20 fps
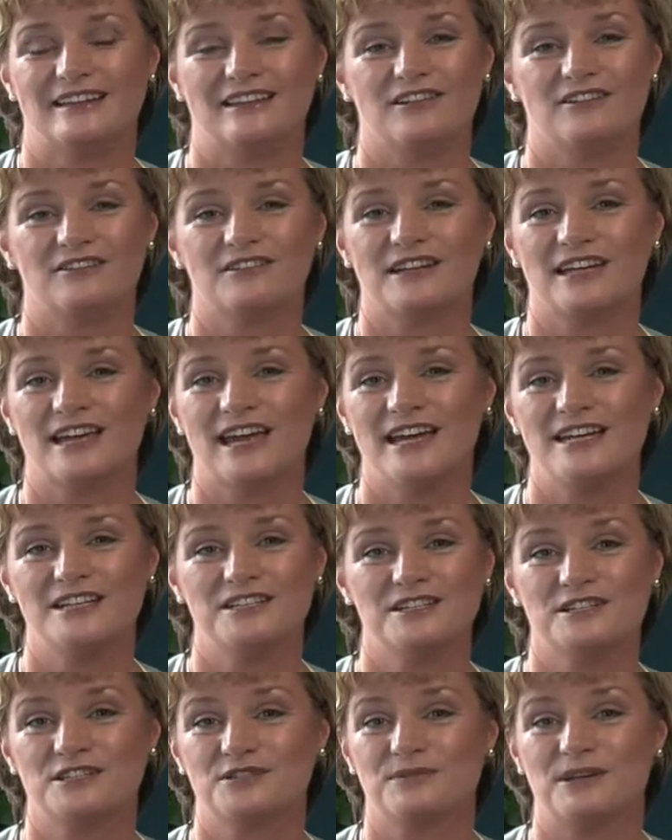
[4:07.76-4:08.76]
There are
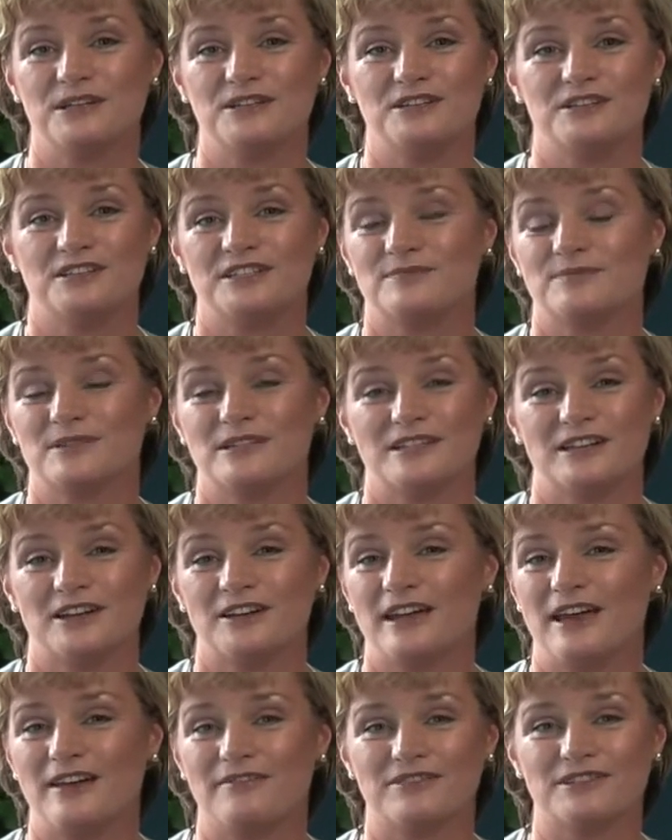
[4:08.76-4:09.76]
occasions when you simply
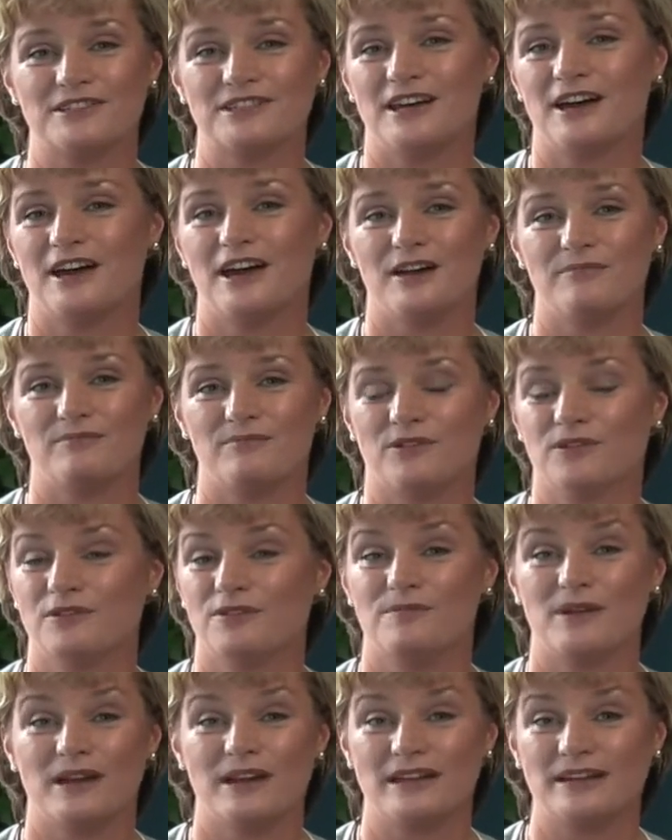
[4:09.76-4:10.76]
don't have the time or
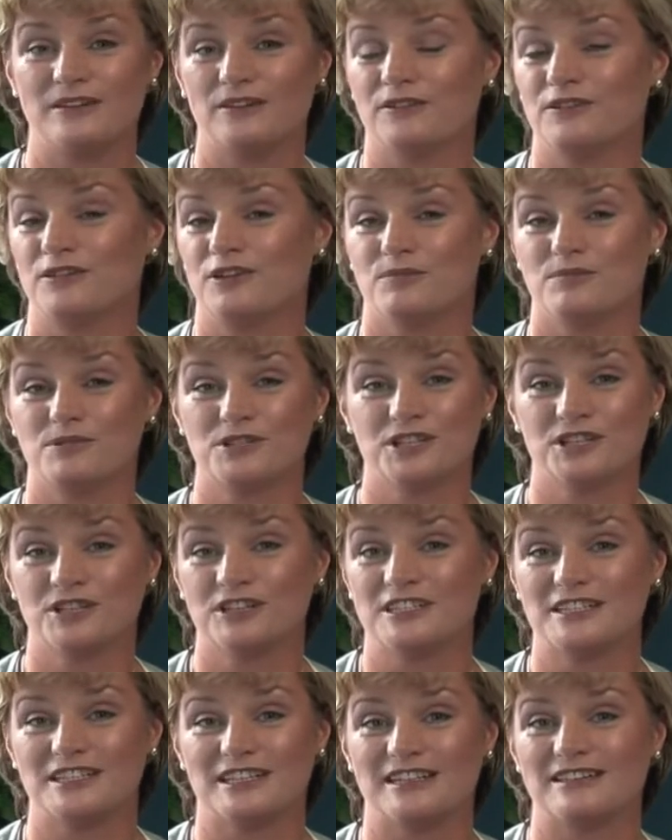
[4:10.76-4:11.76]
the money or the
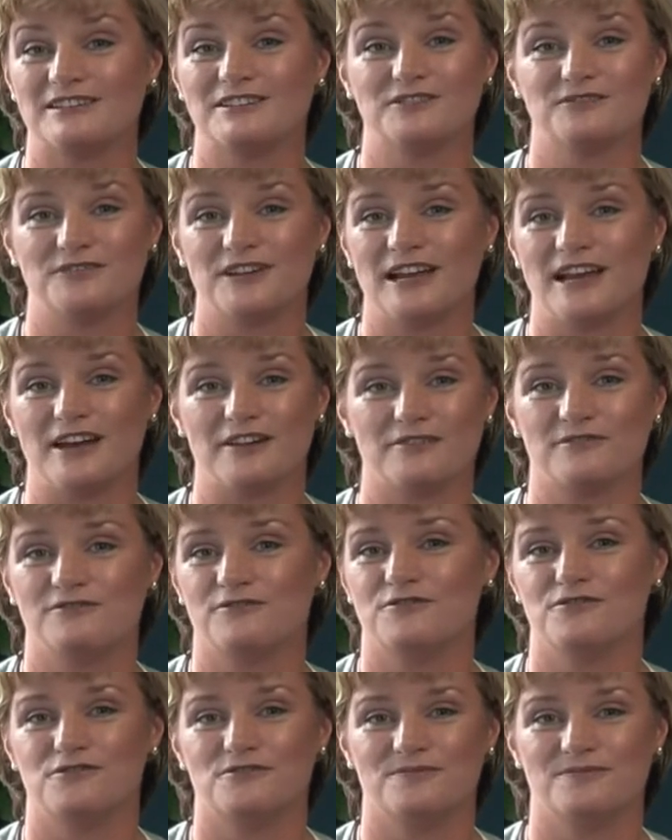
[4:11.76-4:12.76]
opportunity to fill out a
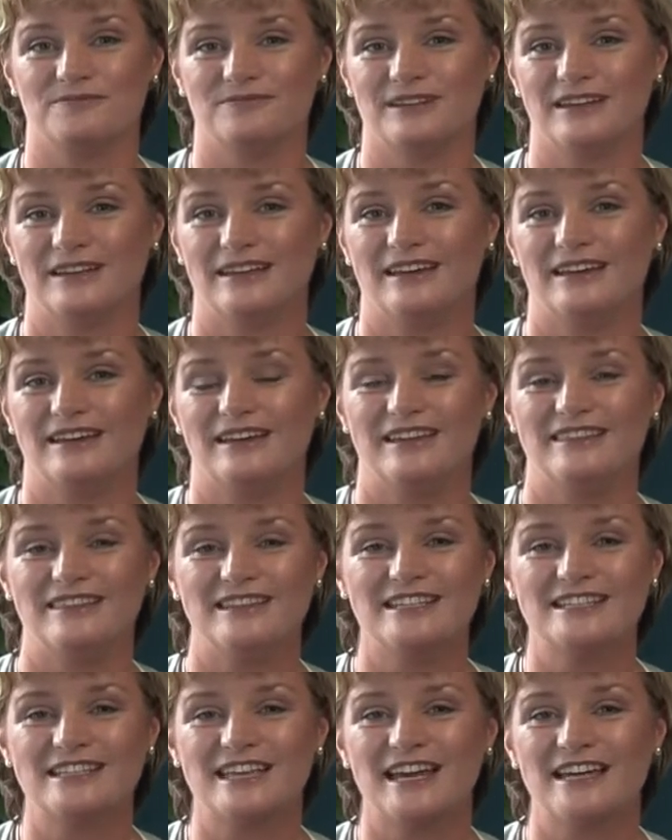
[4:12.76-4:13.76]
form. In
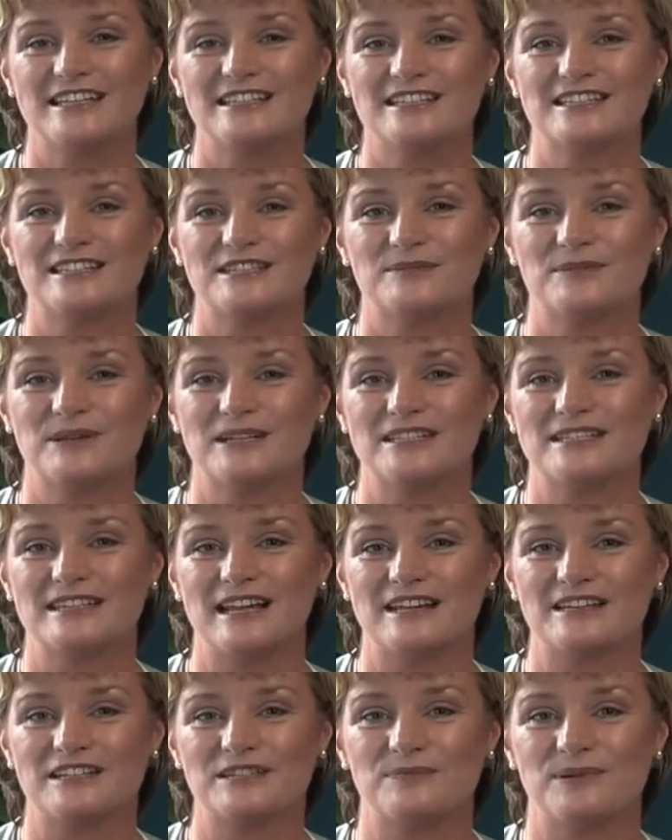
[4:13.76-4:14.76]
these cases, the
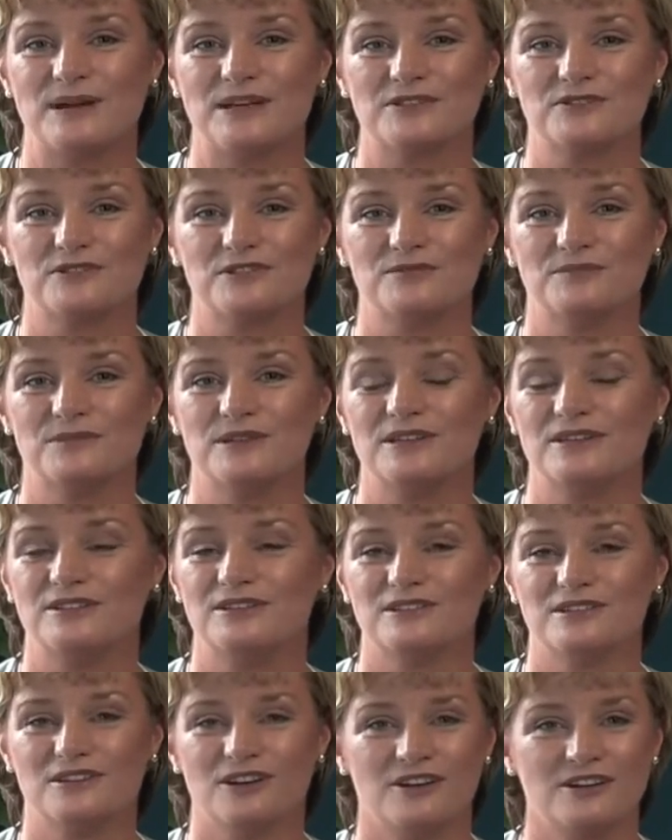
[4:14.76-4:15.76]
personality puzzle can be
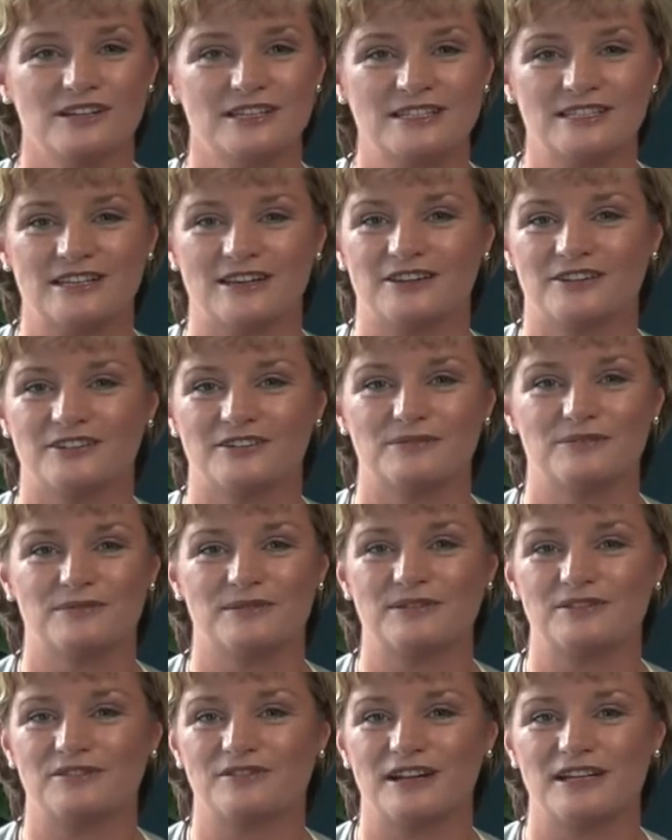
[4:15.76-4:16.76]
used on its own
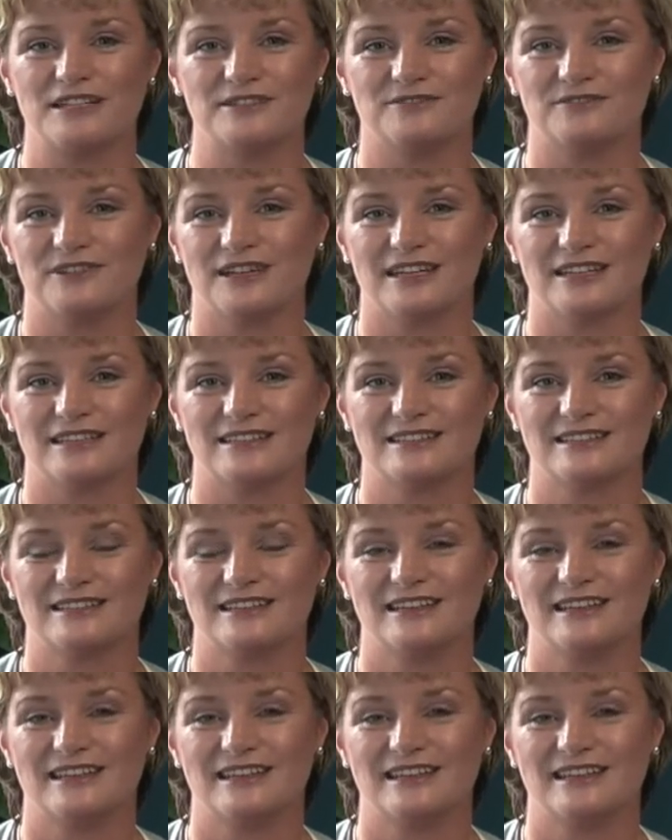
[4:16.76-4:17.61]
with great effect.